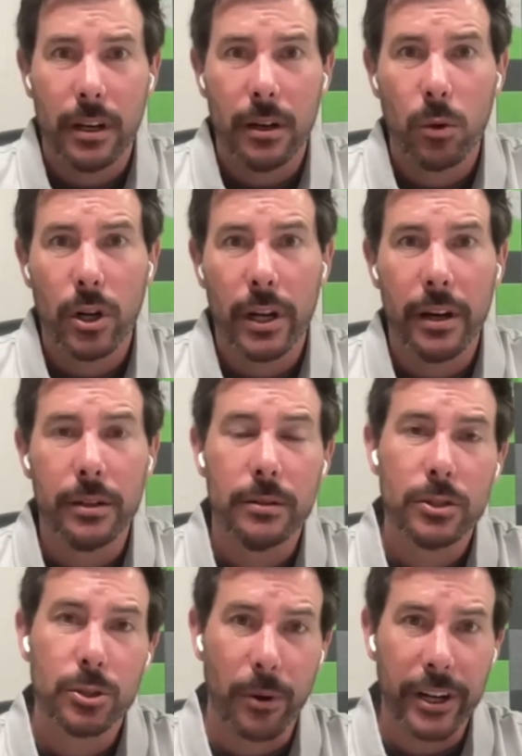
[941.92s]
uh, one
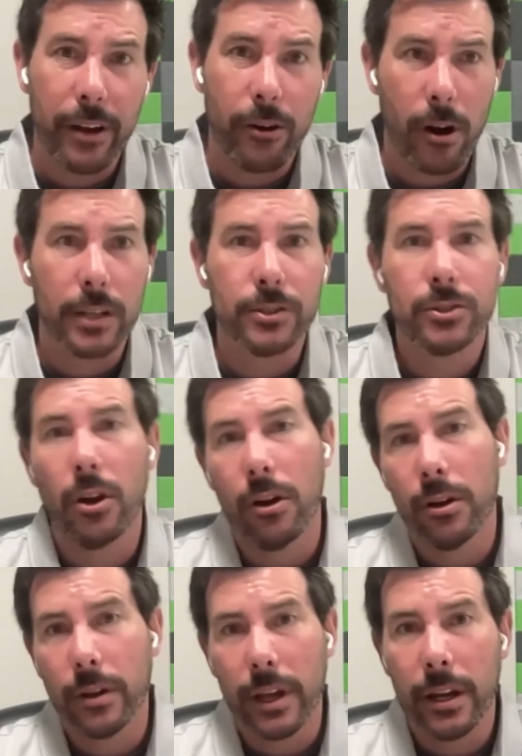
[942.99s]
in Springdale,
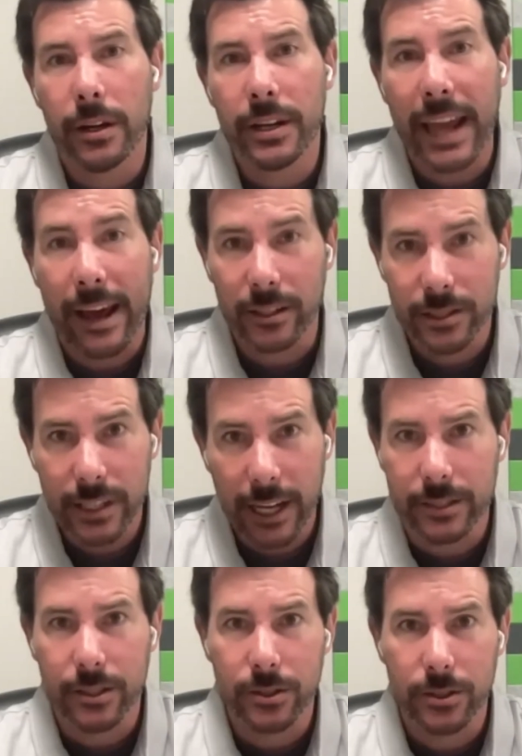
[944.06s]
Arkansas, and Dallas,
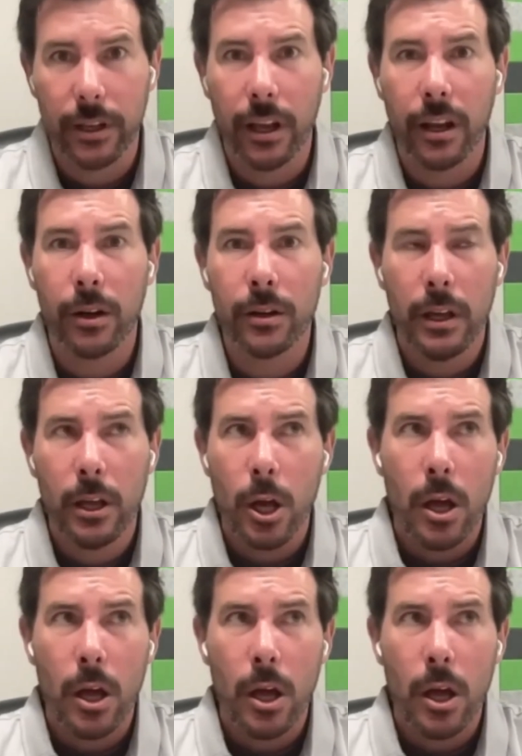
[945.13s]
Texas. And